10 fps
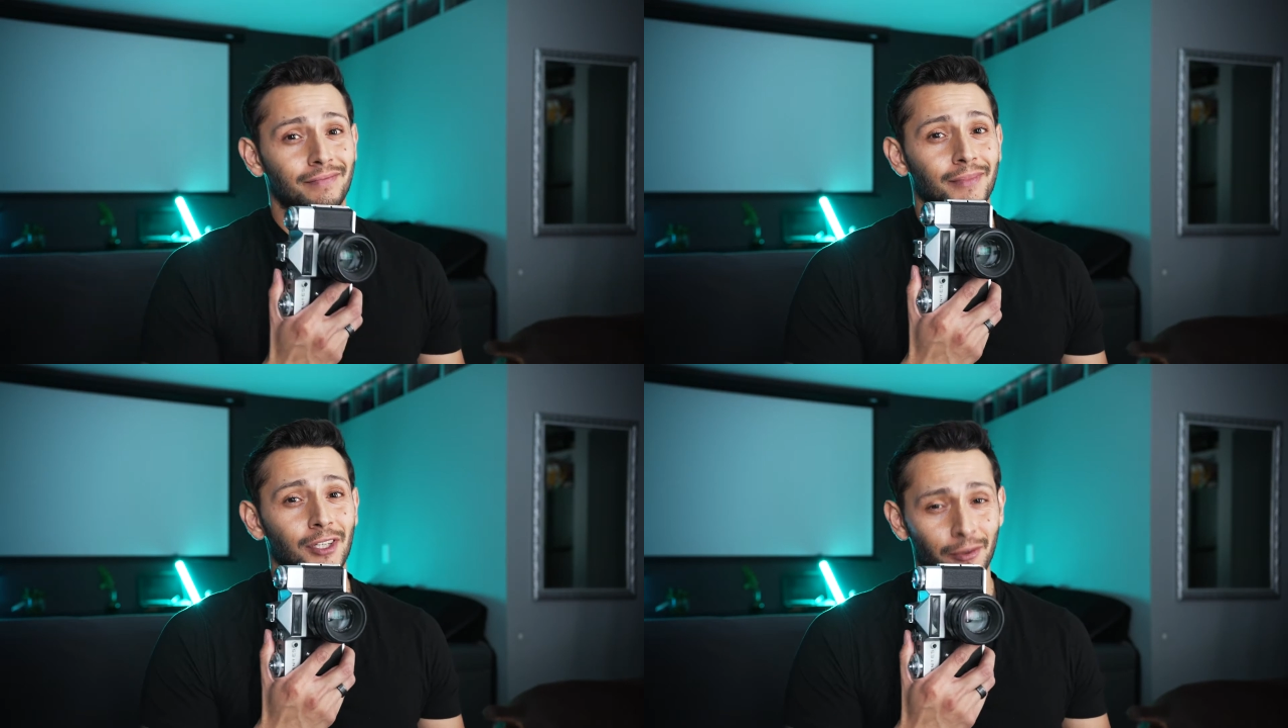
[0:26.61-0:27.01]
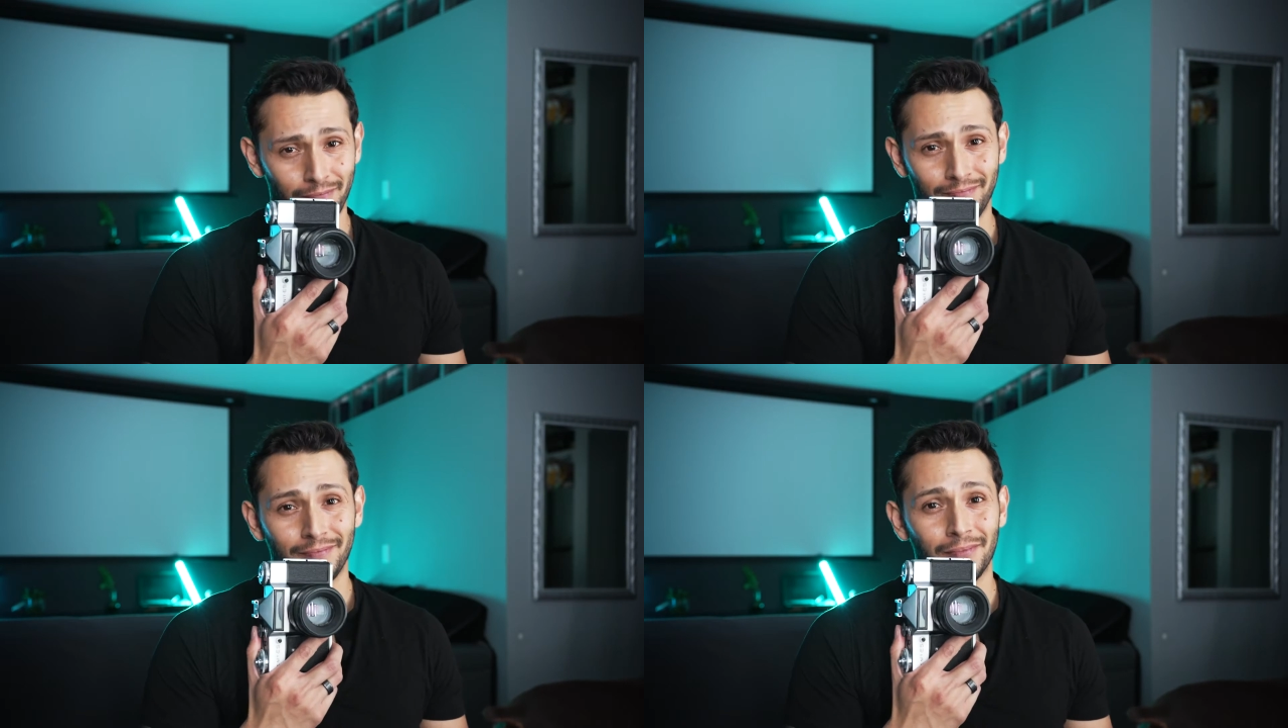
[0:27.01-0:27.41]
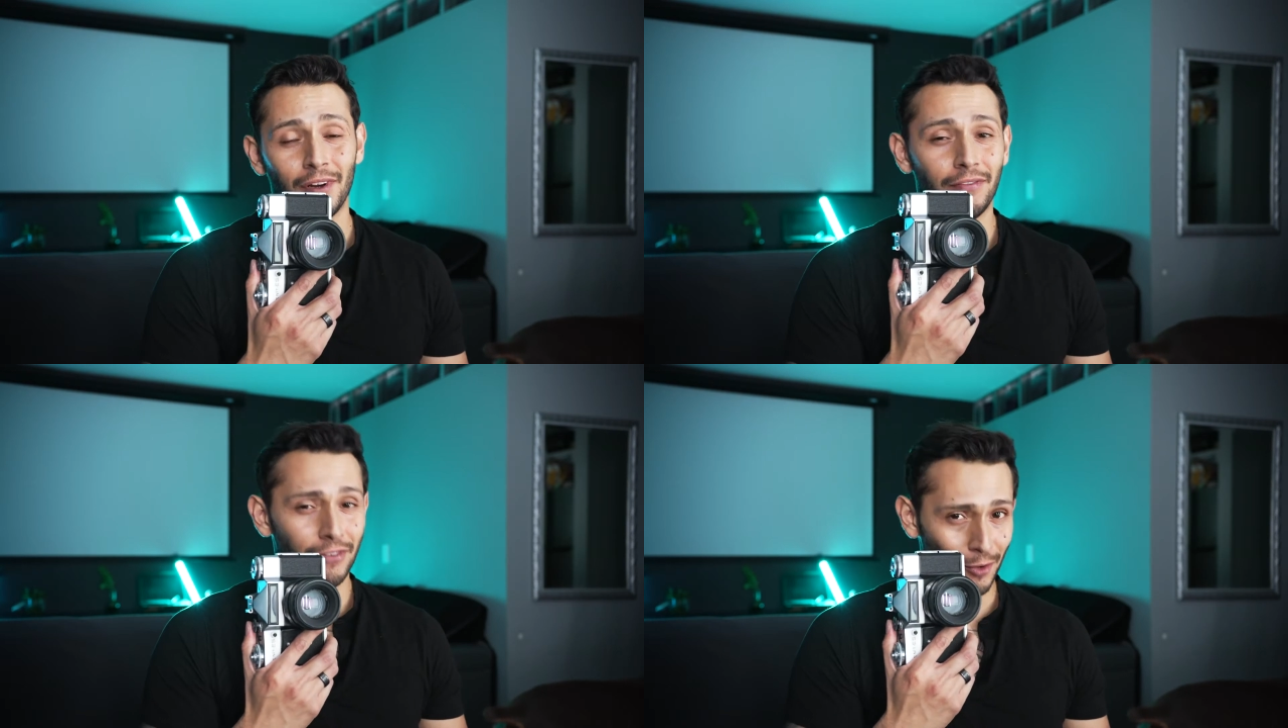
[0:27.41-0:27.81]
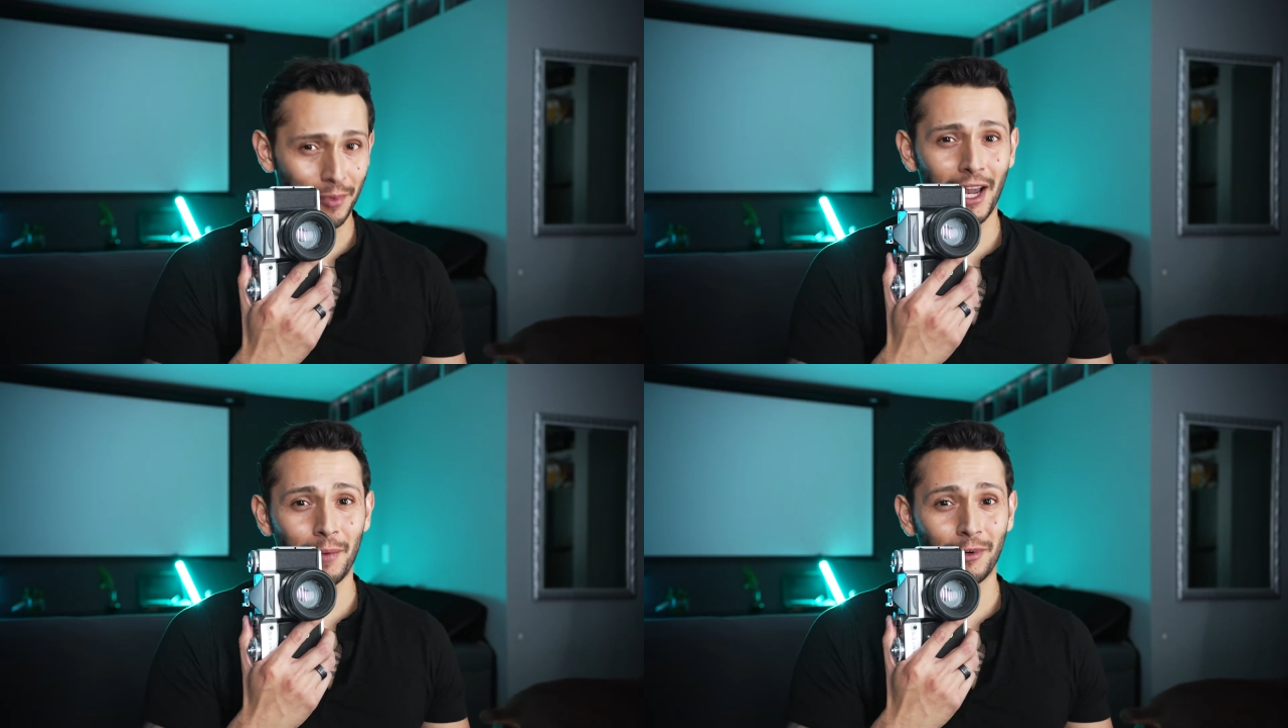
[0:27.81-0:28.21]
Yep, a film
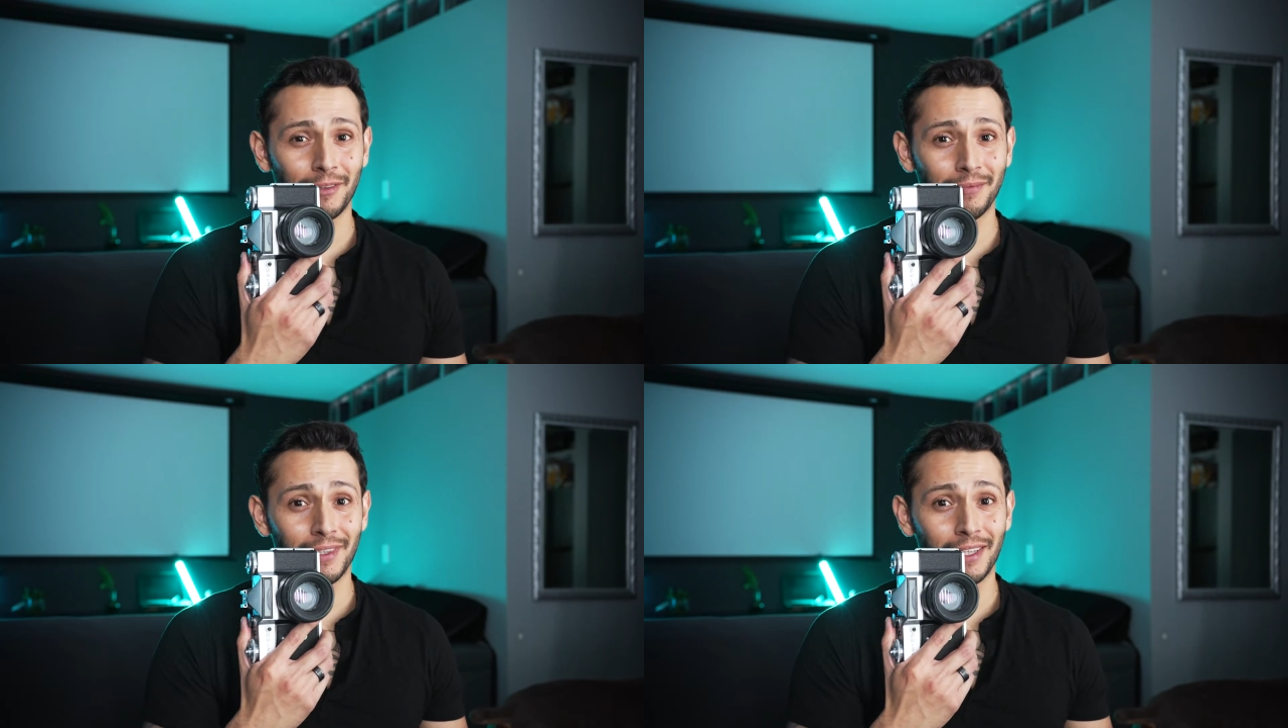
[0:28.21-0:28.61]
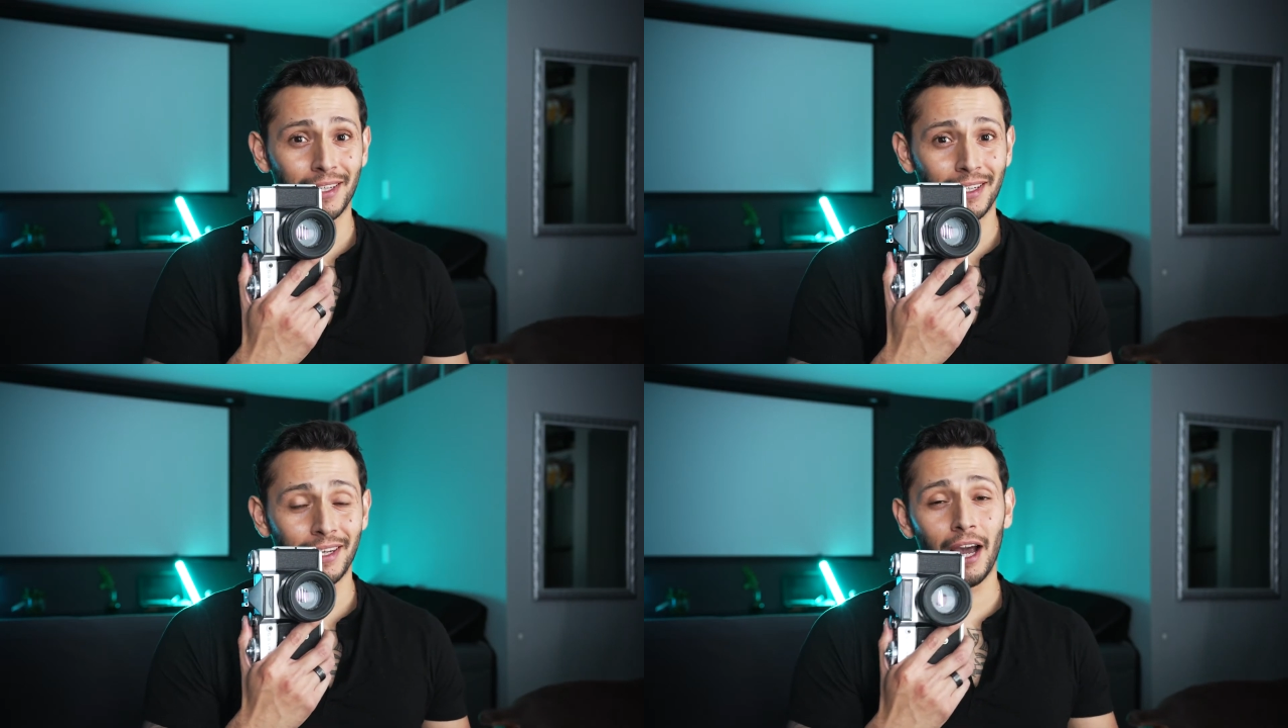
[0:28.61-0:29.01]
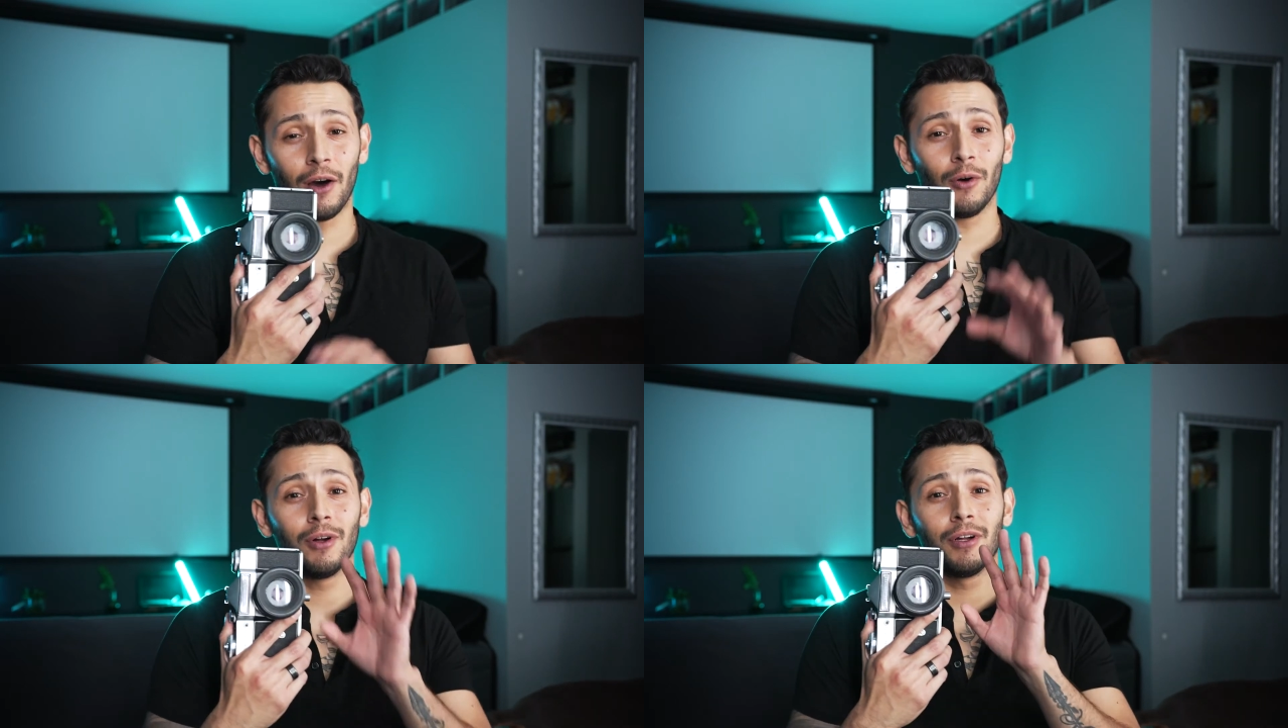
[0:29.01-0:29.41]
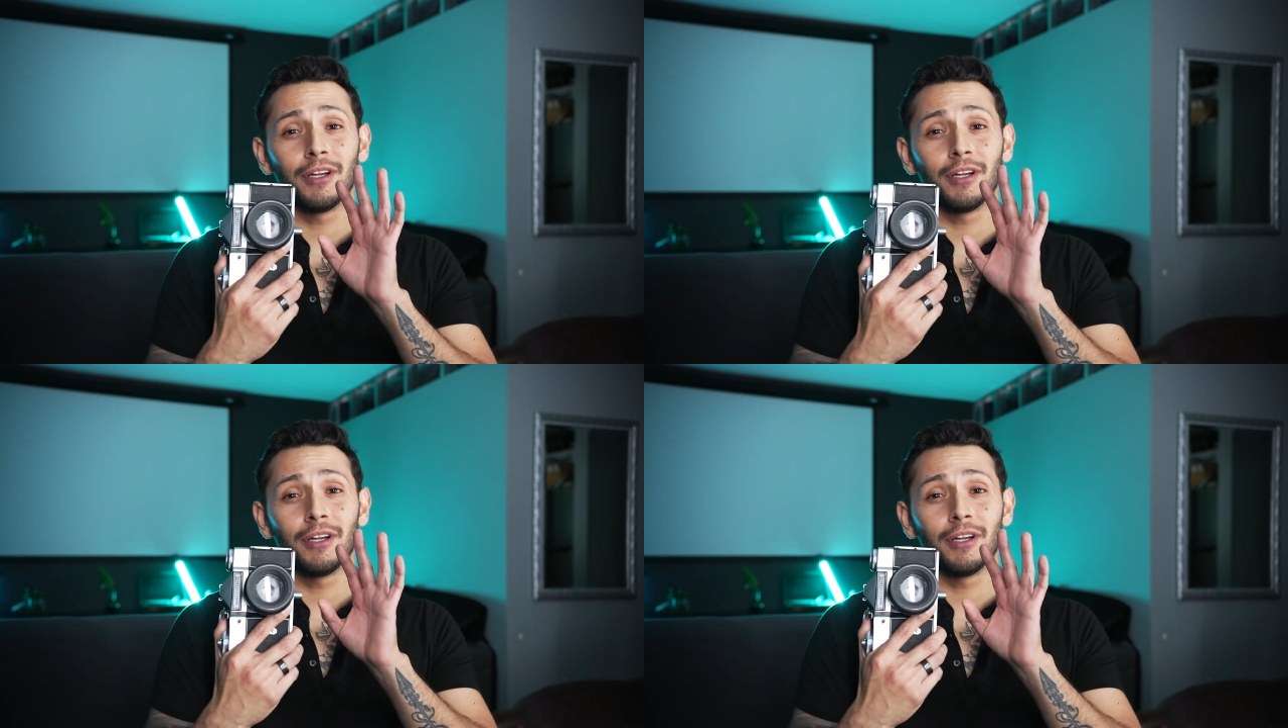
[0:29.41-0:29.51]
camera. Now,